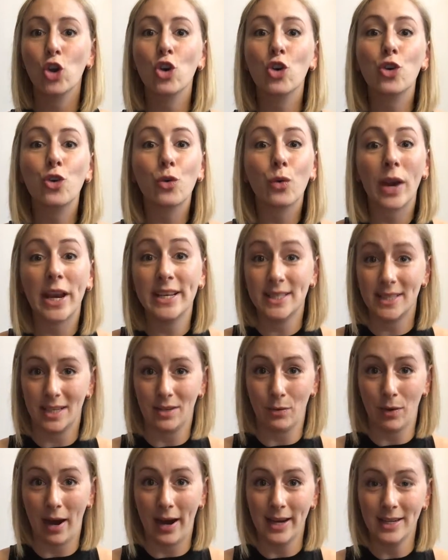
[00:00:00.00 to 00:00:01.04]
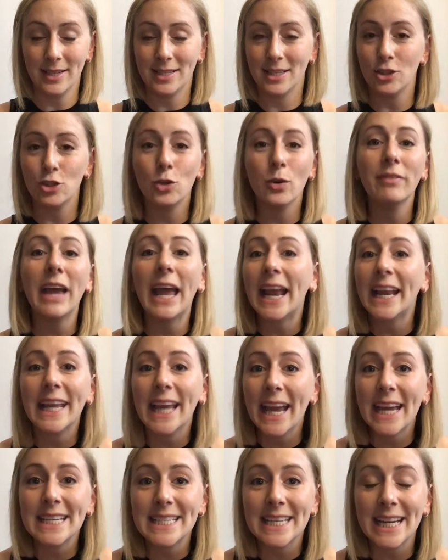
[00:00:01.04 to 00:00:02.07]
Crazy, right? Did you have
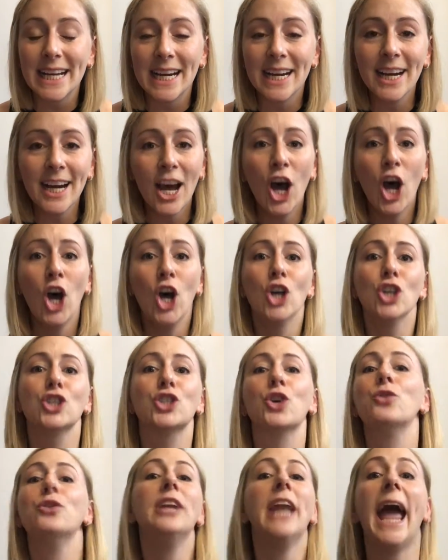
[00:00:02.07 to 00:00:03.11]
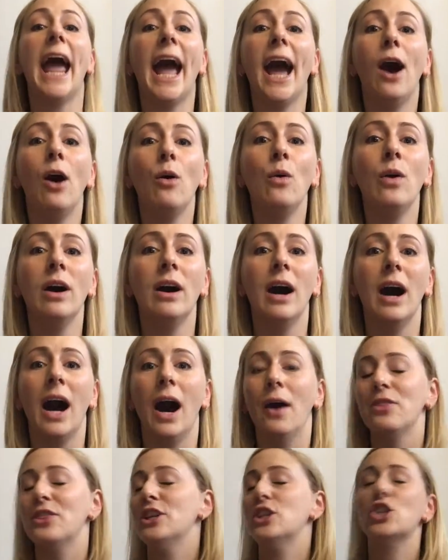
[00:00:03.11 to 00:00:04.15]
any idea? So now
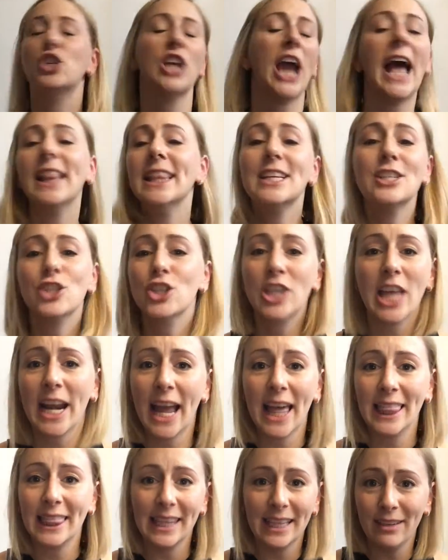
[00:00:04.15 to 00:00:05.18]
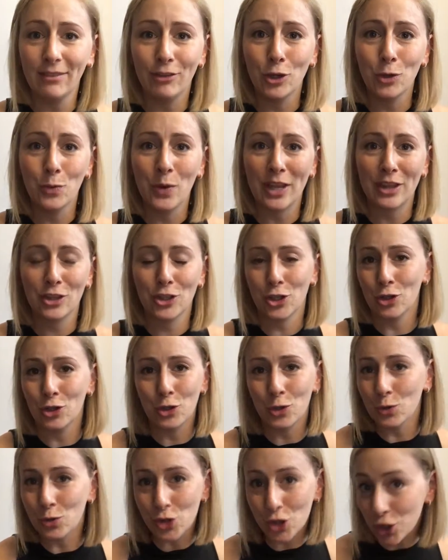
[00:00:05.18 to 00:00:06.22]
the challenge that I leave you with,
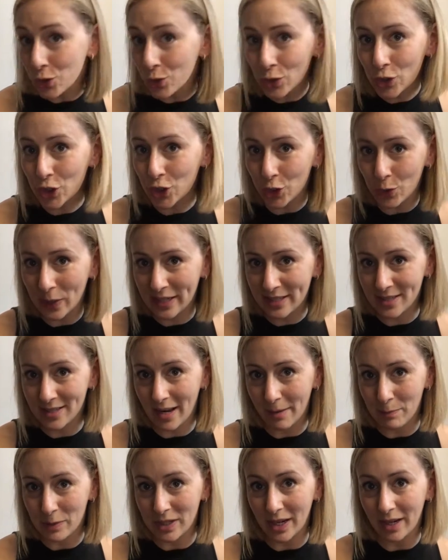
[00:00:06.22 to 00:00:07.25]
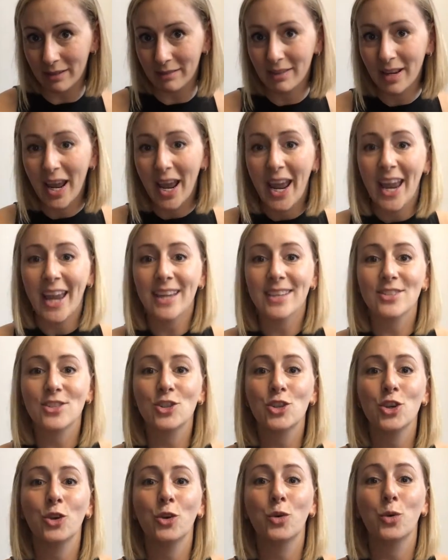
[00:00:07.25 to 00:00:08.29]
should you choose to accept it, is
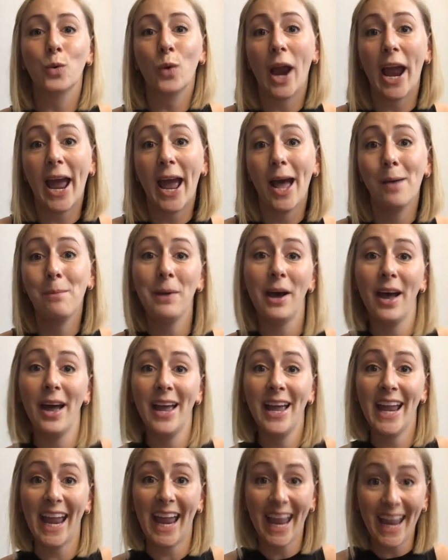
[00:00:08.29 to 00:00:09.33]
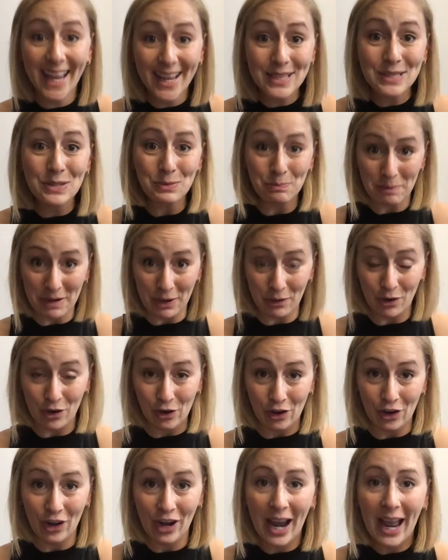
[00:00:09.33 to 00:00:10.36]
to grab a hand
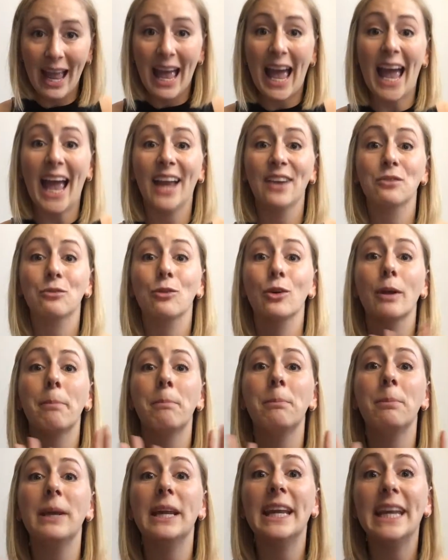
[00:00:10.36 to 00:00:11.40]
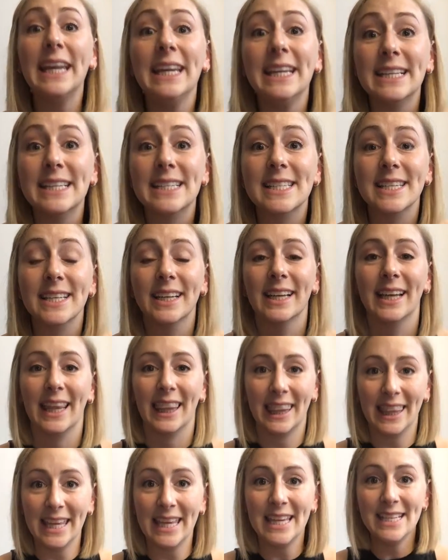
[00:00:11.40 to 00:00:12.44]
mirror and repeat
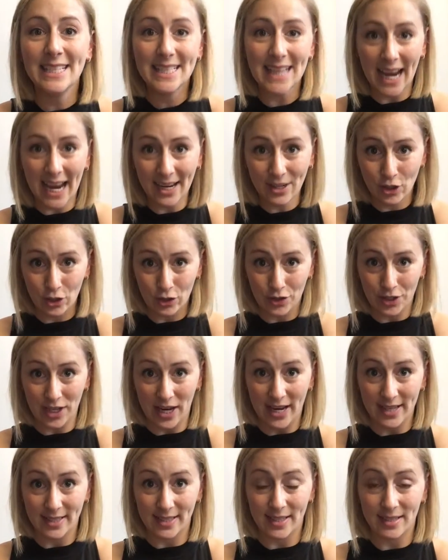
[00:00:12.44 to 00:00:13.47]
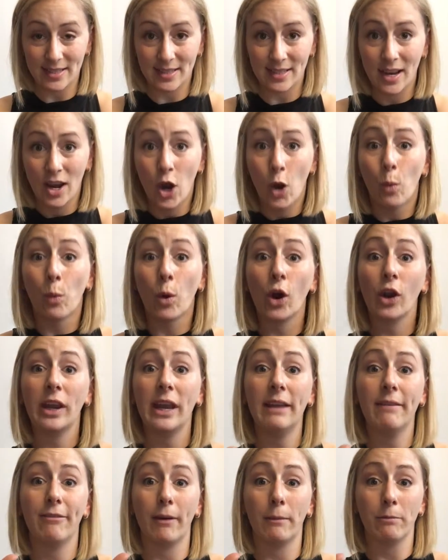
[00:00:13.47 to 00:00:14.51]
these exercises,
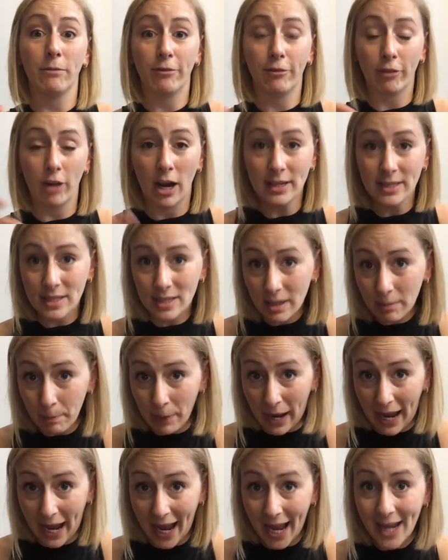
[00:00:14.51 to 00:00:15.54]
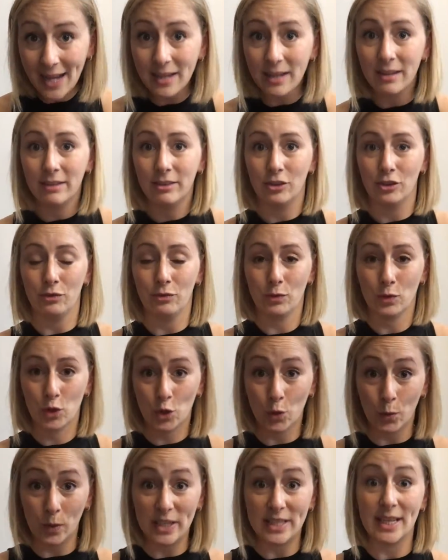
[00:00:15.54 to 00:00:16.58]
working from front to back,
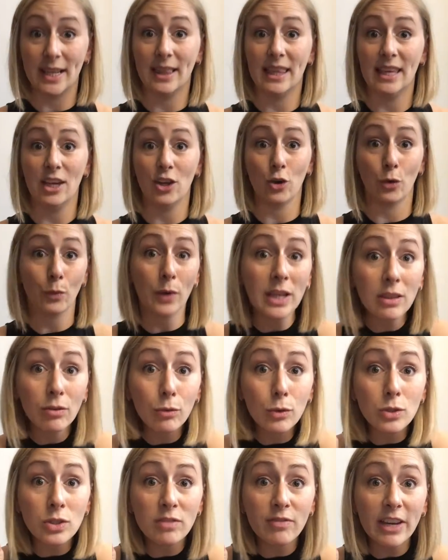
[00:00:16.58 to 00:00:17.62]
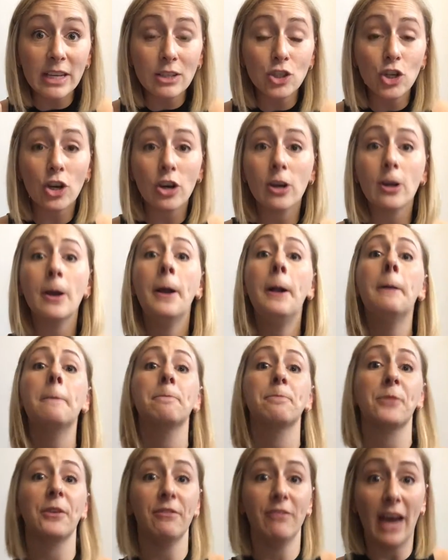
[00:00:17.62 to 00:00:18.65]
squeezing the urethral sphincter,
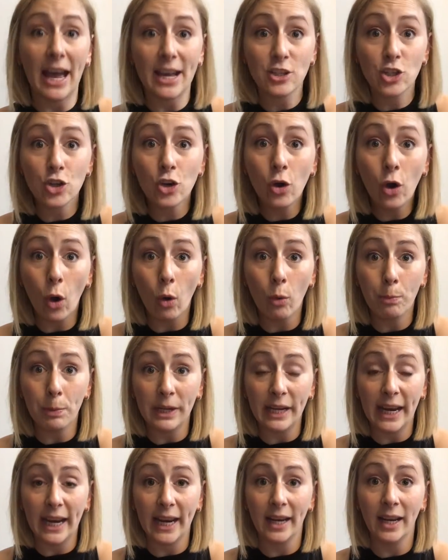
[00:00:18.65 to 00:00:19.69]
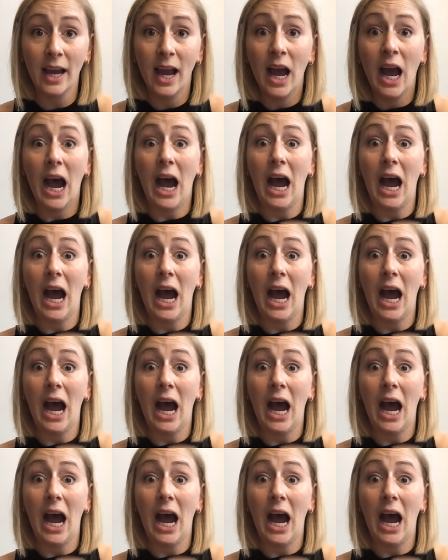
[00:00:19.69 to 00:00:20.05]
the vaginal opening.